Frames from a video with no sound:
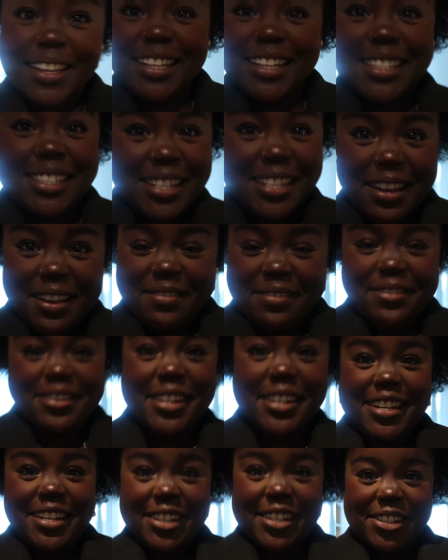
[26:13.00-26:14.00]
insert
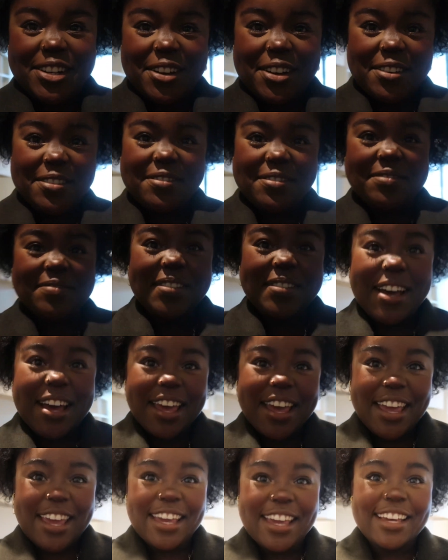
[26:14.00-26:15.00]
footage of
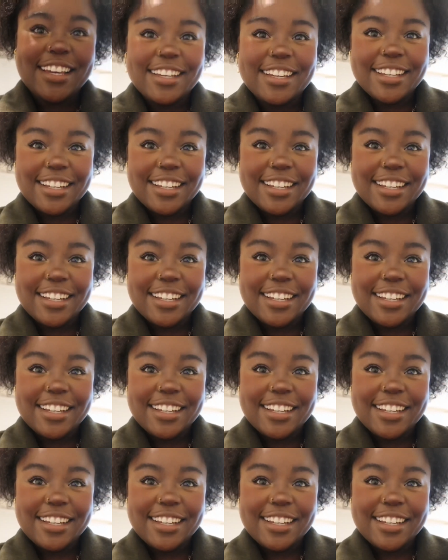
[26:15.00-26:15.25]
my